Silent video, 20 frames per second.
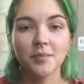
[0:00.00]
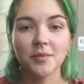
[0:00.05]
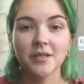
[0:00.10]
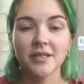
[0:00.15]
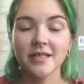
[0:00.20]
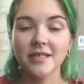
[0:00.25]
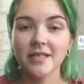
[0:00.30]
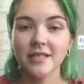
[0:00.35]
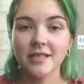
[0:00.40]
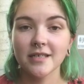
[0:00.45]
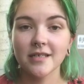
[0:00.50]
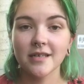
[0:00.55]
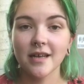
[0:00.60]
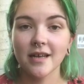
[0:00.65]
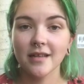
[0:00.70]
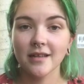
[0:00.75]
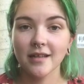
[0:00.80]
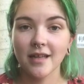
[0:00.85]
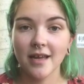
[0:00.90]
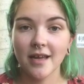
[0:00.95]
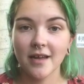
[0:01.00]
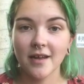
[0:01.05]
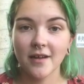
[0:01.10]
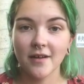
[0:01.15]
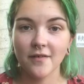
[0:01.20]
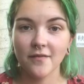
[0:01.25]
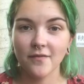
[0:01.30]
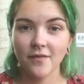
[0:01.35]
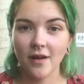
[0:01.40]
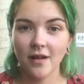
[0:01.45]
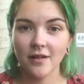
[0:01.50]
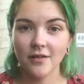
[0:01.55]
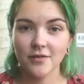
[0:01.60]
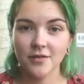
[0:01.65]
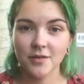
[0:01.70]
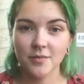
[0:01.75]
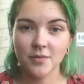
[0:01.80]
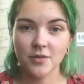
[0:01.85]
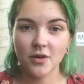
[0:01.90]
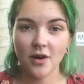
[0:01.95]
please like, follow,
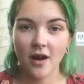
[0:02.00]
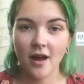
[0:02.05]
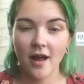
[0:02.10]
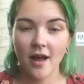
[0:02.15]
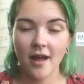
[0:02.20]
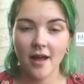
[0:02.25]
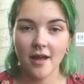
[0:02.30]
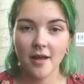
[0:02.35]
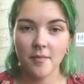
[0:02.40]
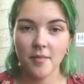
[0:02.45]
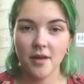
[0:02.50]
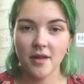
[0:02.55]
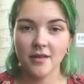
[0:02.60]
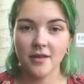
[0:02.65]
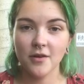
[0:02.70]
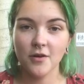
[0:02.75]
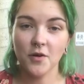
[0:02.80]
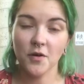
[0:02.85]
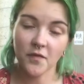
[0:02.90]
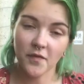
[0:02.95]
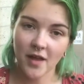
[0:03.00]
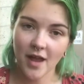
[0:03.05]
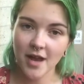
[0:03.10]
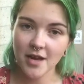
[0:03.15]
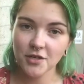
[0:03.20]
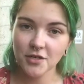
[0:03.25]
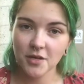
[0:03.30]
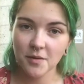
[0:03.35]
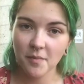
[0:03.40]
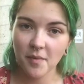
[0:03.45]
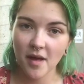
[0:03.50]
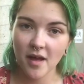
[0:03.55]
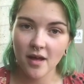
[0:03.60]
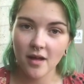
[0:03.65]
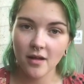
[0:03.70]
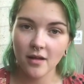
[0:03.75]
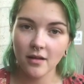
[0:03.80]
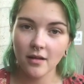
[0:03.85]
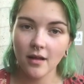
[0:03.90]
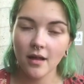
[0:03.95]
subscribe, hit the notification
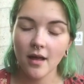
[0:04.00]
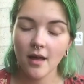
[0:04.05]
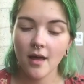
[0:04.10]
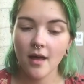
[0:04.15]
bell.